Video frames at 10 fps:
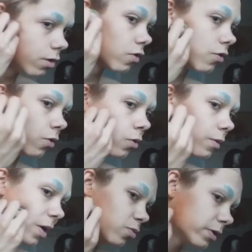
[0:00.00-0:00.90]
So
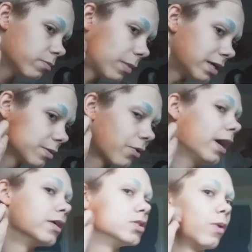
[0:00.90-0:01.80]
imagine my
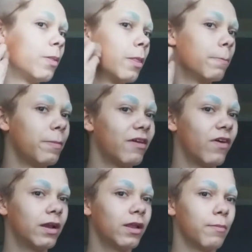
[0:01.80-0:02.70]
surprise when they
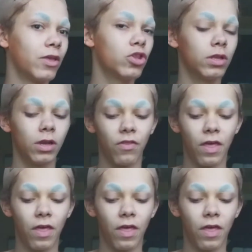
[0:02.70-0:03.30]
finally mentioned